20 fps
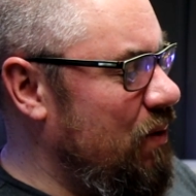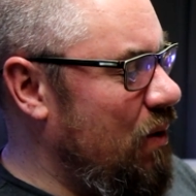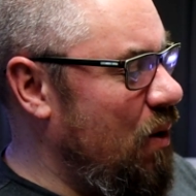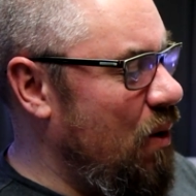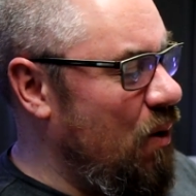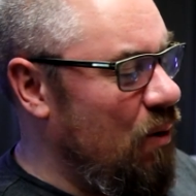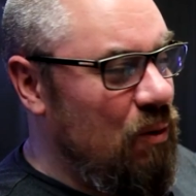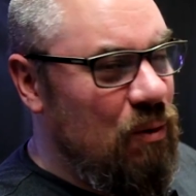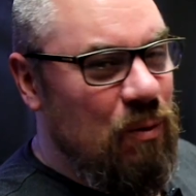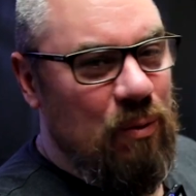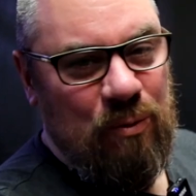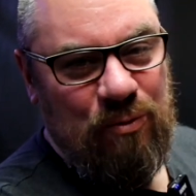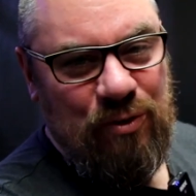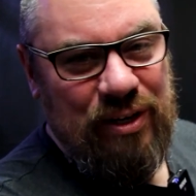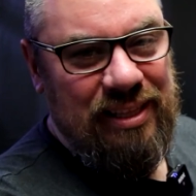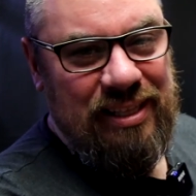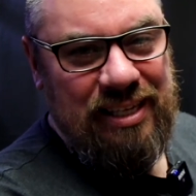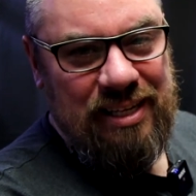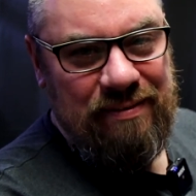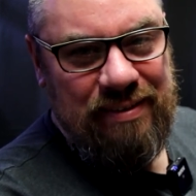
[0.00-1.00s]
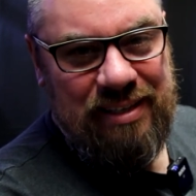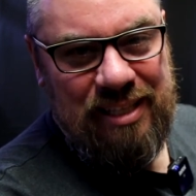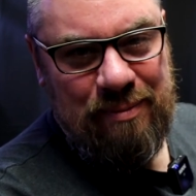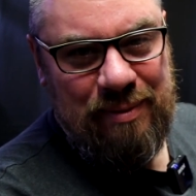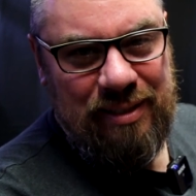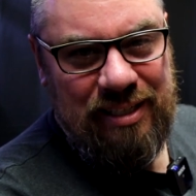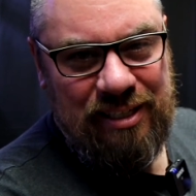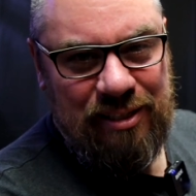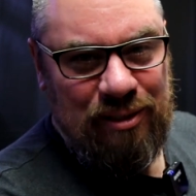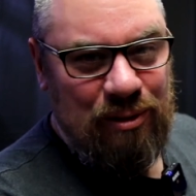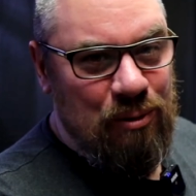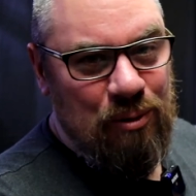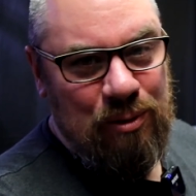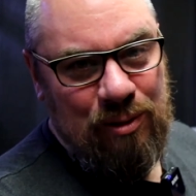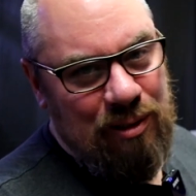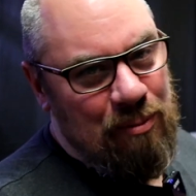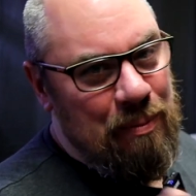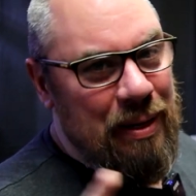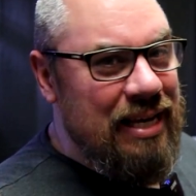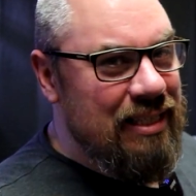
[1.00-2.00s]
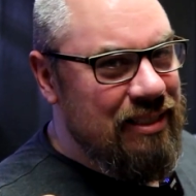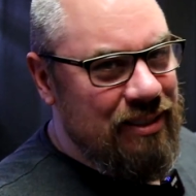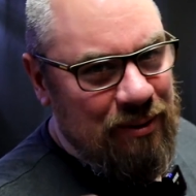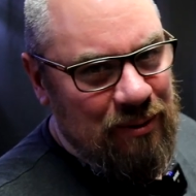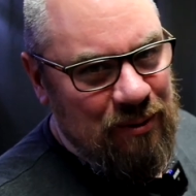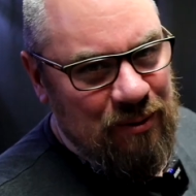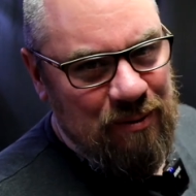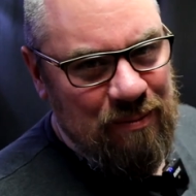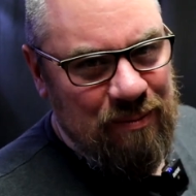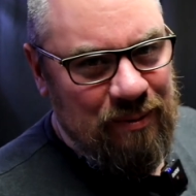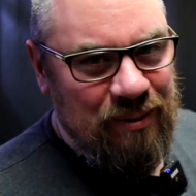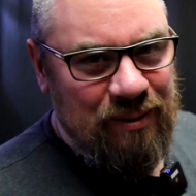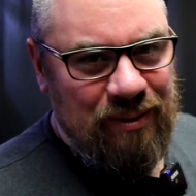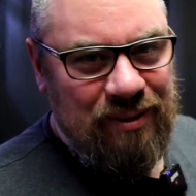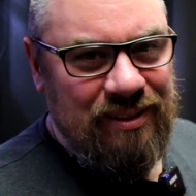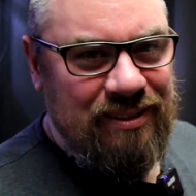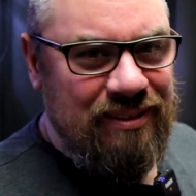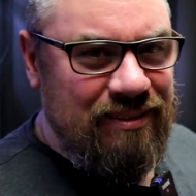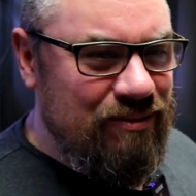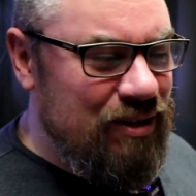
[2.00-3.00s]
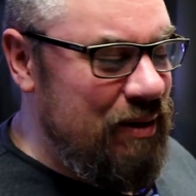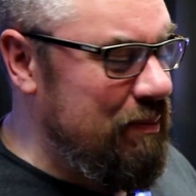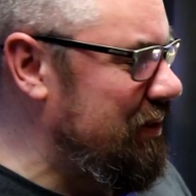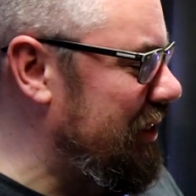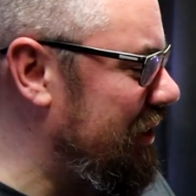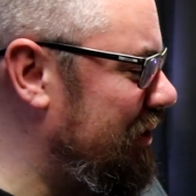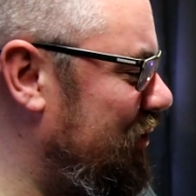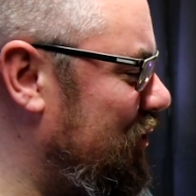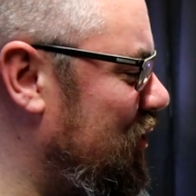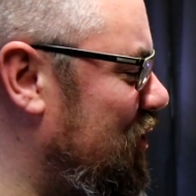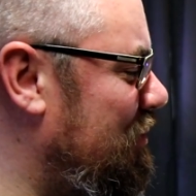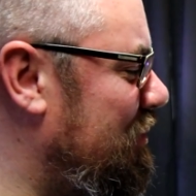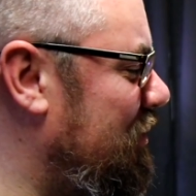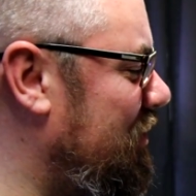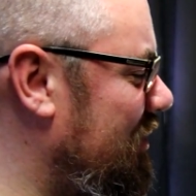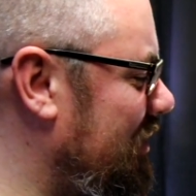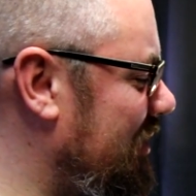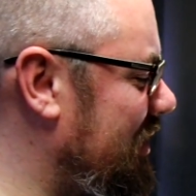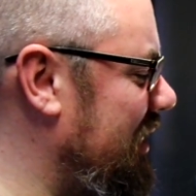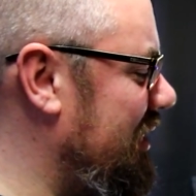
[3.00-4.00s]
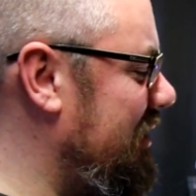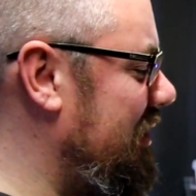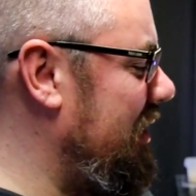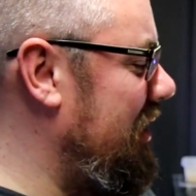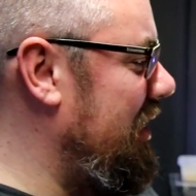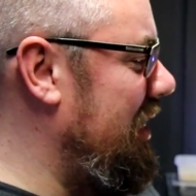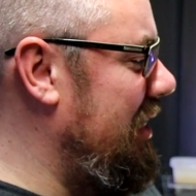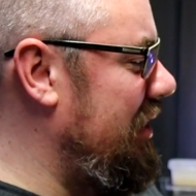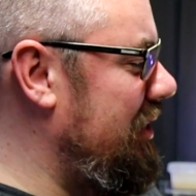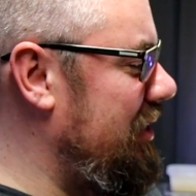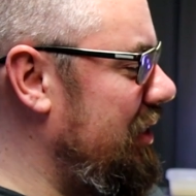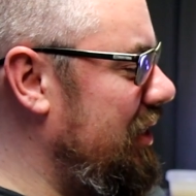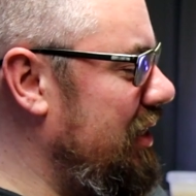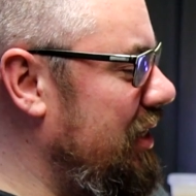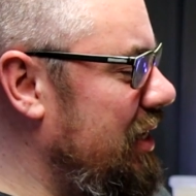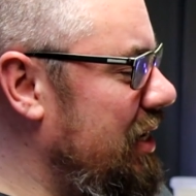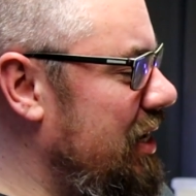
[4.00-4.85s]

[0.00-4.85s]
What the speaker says: All readily available at your local Pets at Home or reptile shop or things like that.